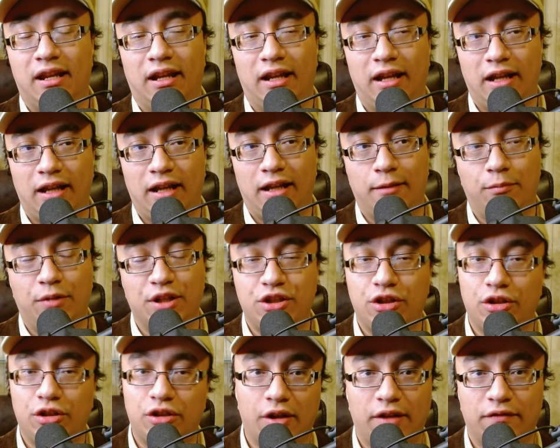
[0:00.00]
uh, but
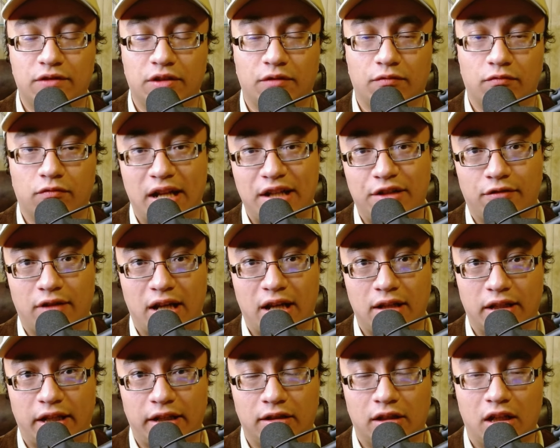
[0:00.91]
you don't have to render
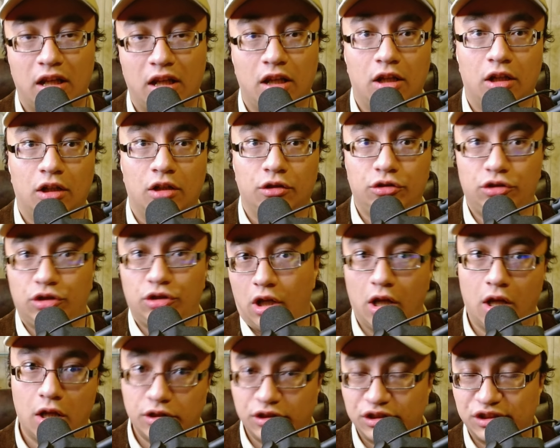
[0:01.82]
out like
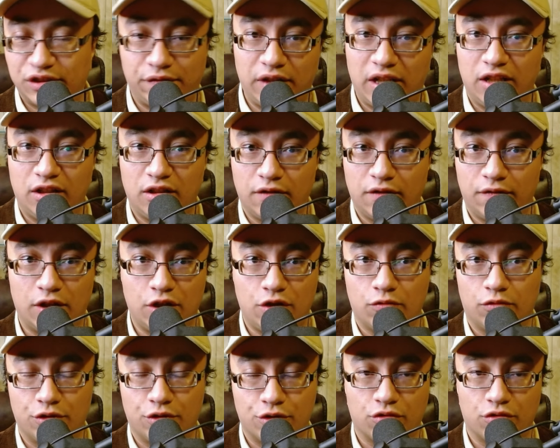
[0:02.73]
tons of
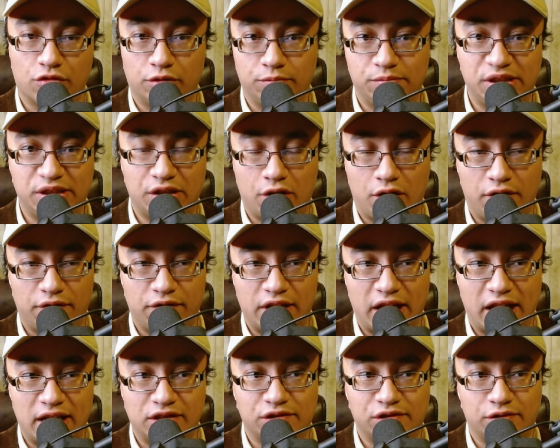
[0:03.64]
individual troops and all of
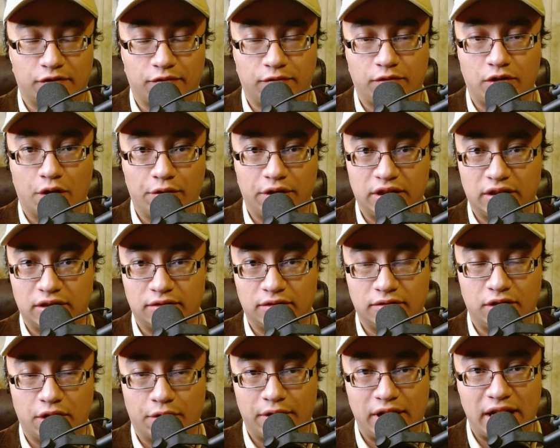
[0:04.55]
that sort of going
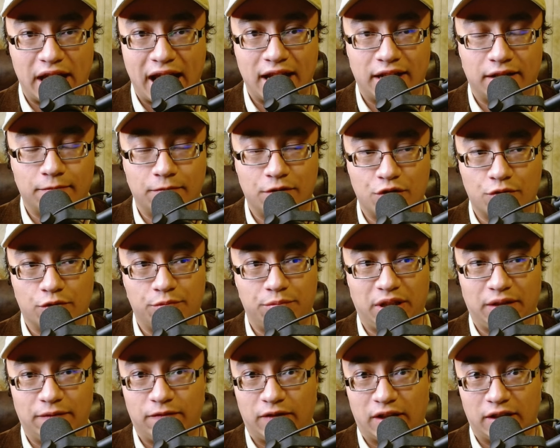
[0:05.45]
going at it, which would
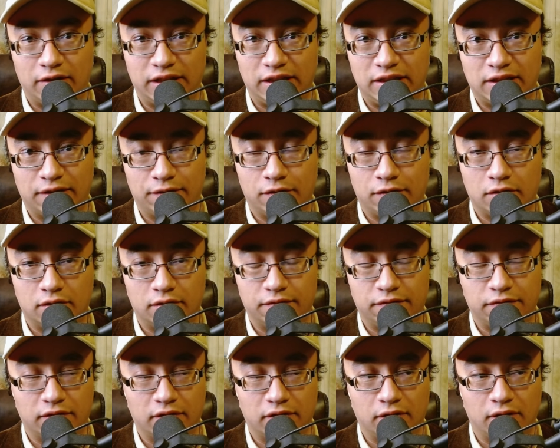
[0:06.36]
be fairly difficult
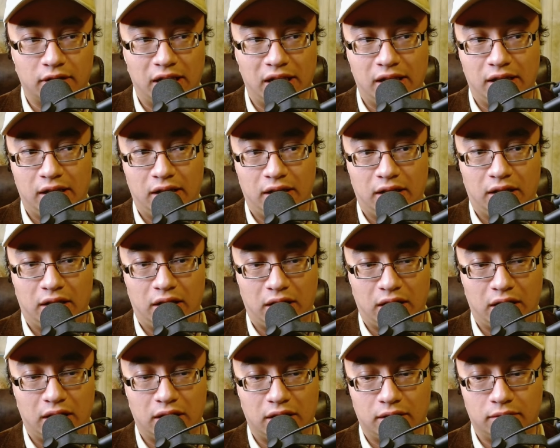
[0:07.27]
for
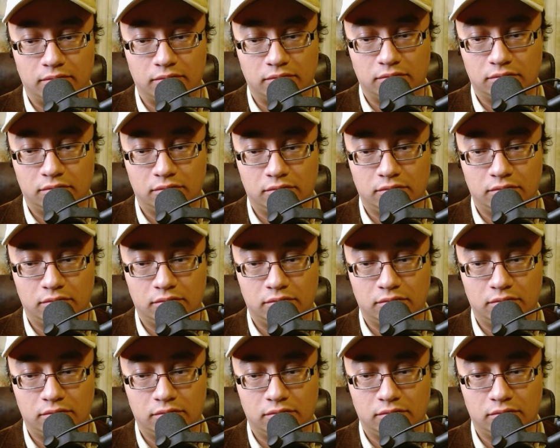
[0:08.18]
um,